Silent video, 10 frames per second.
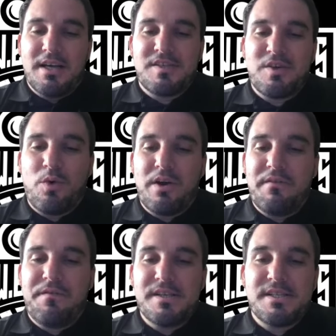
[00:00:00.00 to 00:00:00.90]
So
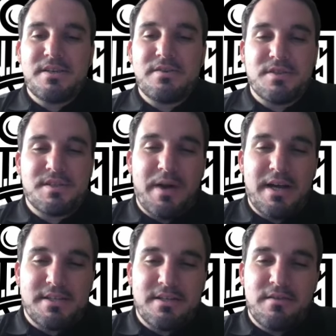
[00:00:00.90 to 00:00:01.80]
what physical
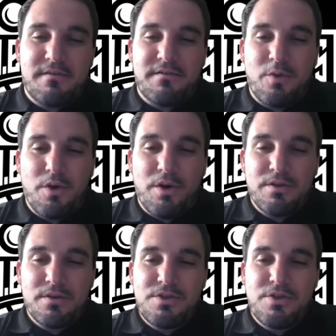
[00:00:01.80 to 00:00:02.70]
spots on the
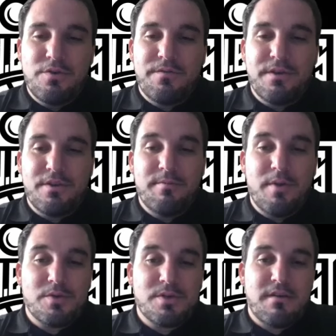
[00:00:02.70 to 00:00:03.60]
floor do you feel the
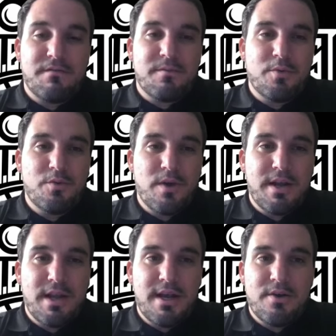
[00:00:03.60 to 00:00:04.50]
most comfortable
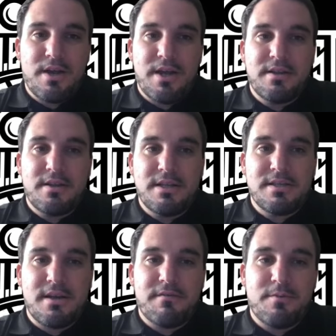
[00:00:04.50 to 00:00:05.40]
right now and the
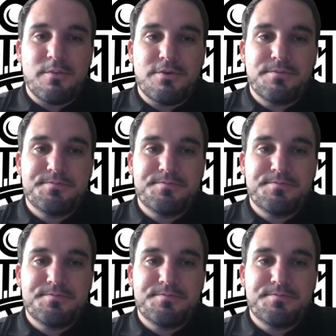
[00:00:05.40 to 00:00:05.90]
least comfortable?